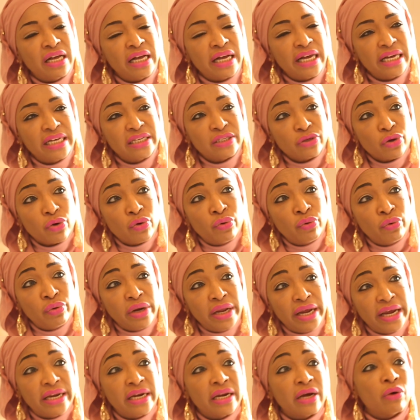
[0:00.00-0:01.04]
his own
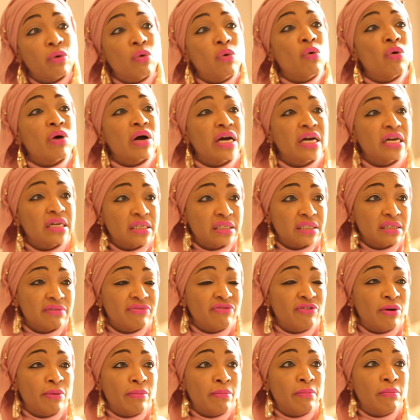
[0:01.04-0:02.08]
inner caucus
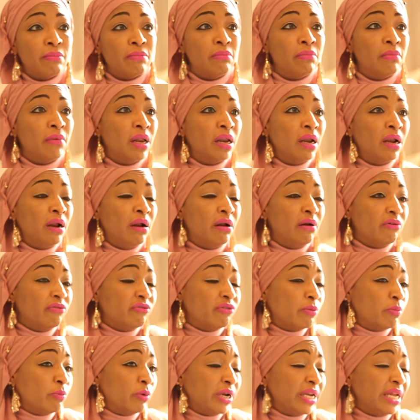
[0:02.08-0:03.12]

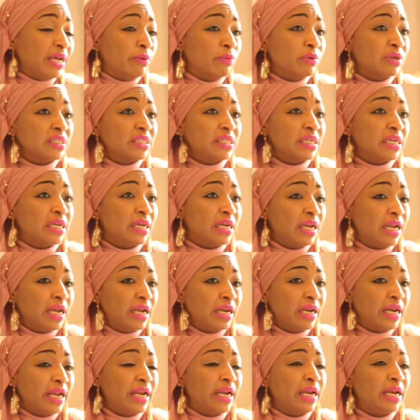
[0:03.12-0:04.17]
from when he was in
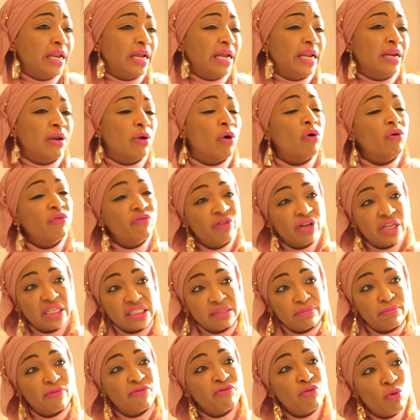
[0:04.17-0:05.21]

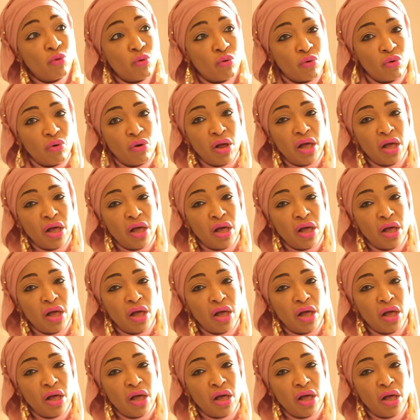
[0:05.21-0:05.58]
office before,